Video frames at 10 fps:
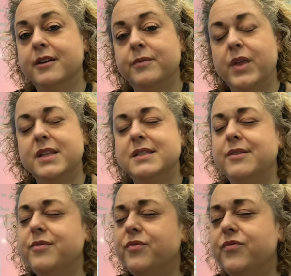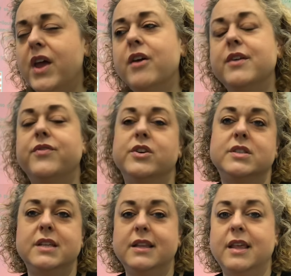That's the very first
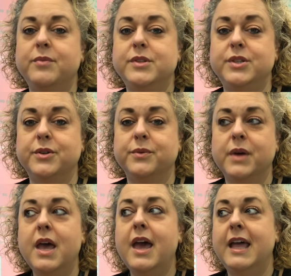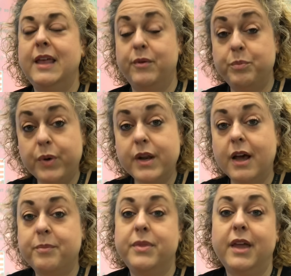thing they would do, and they would put
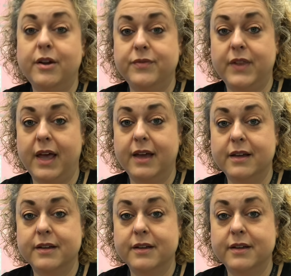up their flag.